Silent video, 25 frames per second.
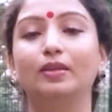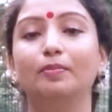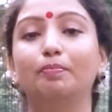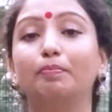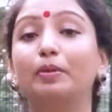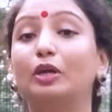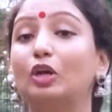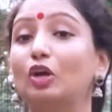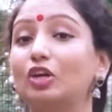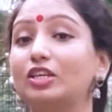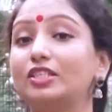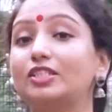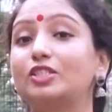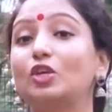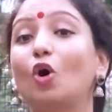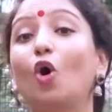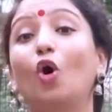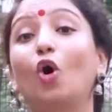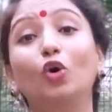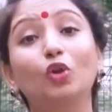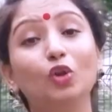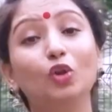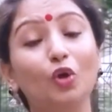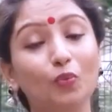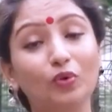because
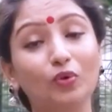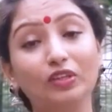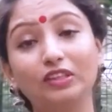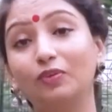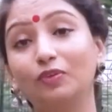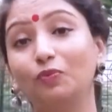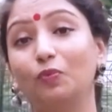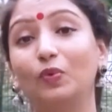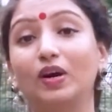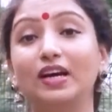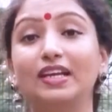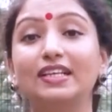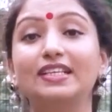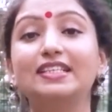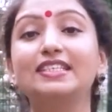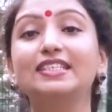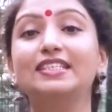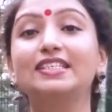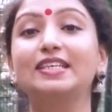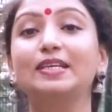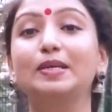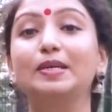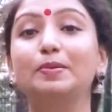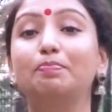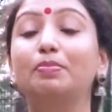all over the world,
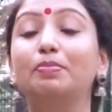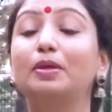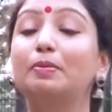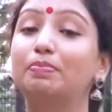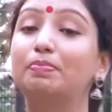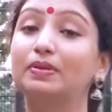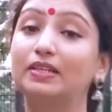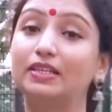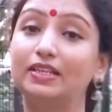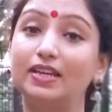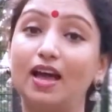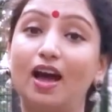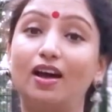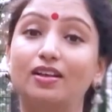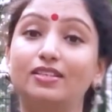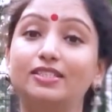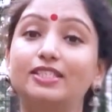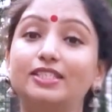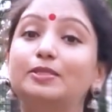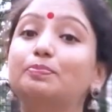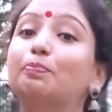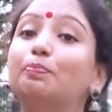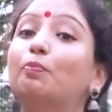people dance